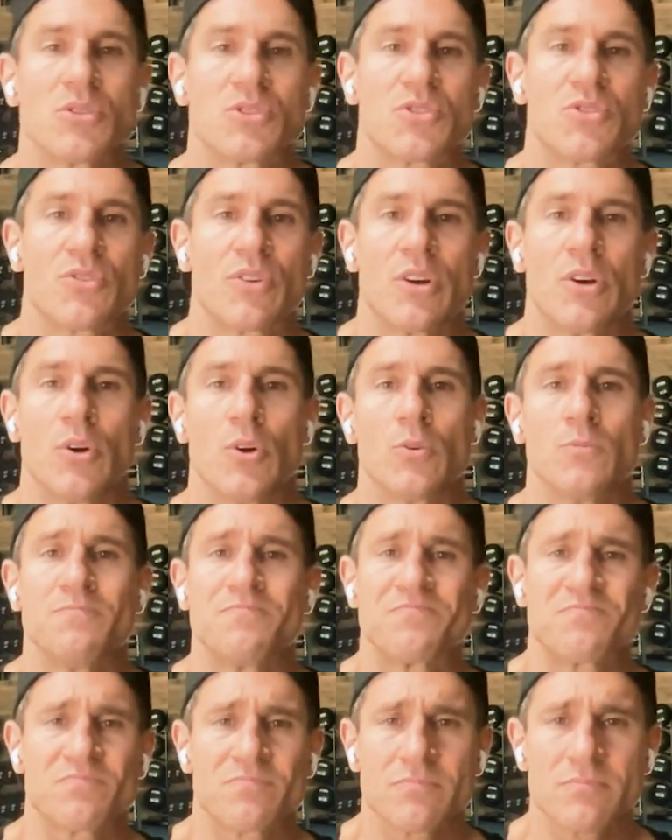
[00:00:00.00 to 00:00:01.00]
through
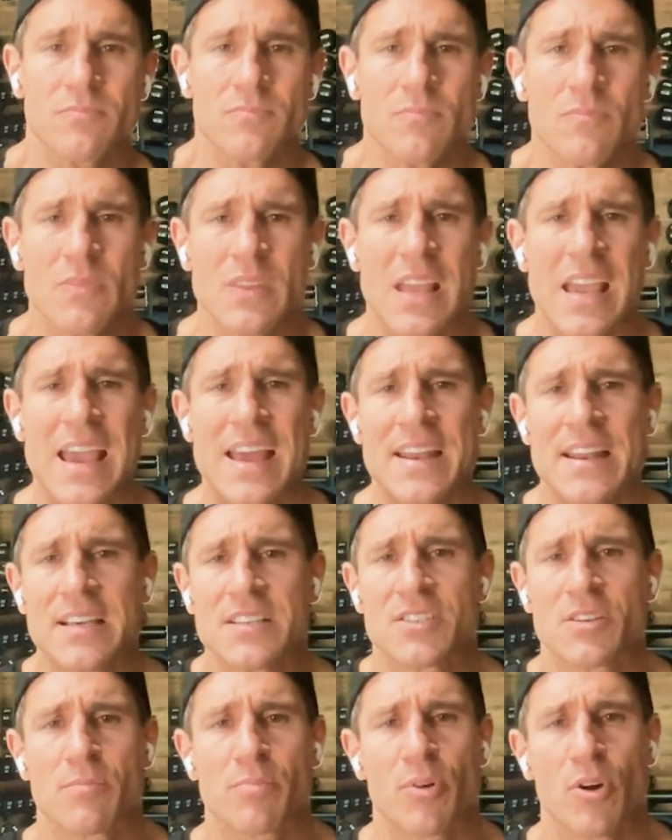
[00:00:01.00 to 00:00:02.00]
and his
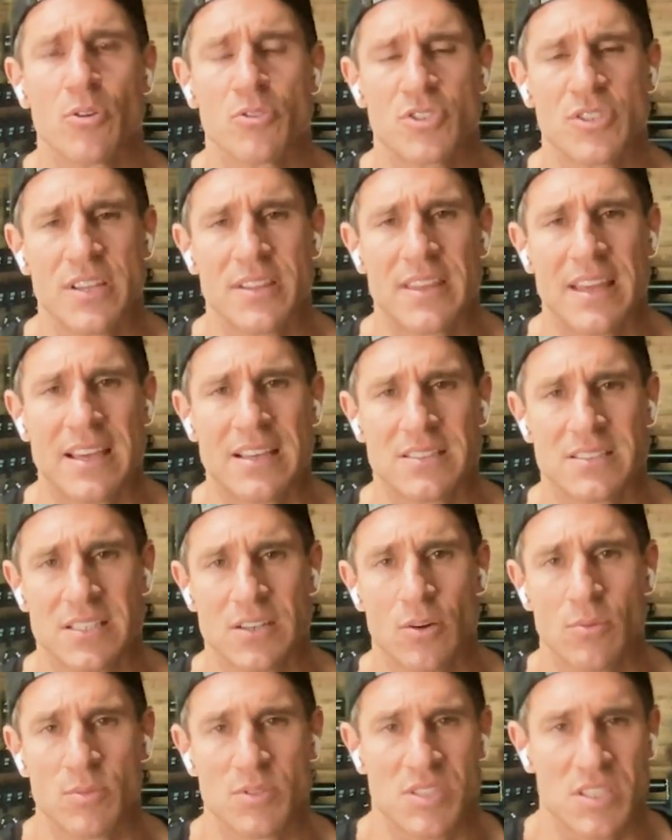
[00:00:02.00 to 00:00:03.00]
approach to things and
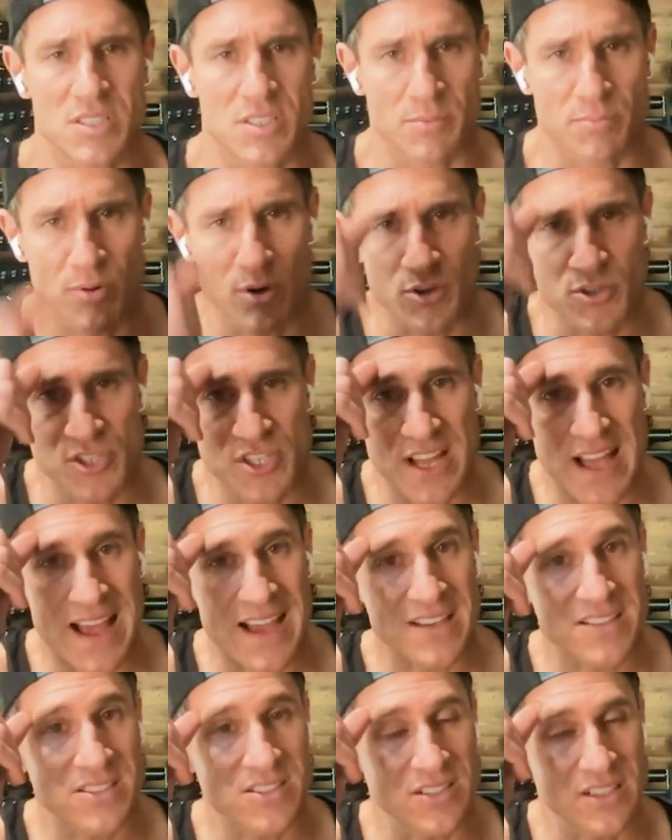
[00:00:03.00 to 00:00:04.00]
almost his approach to
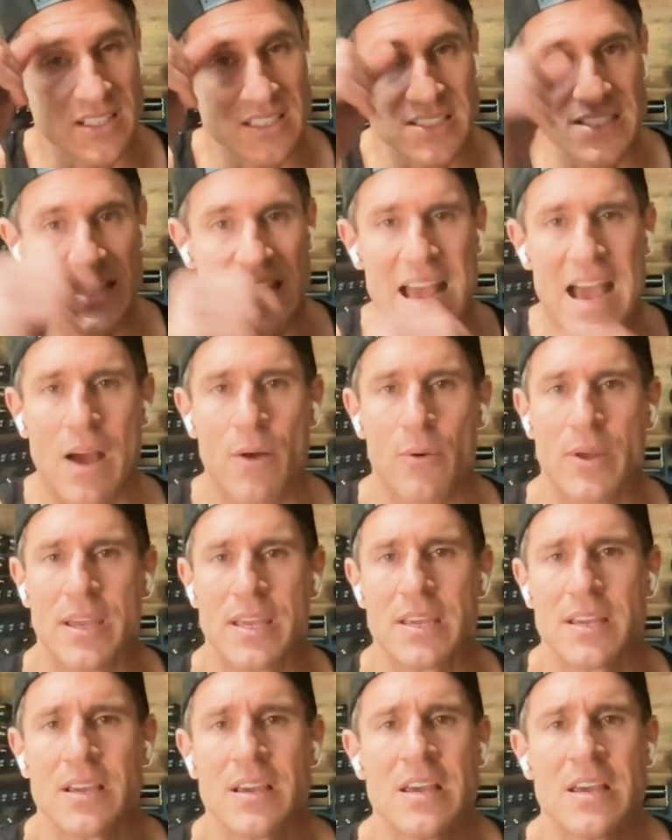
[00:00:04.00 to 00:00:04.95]
excellence and how he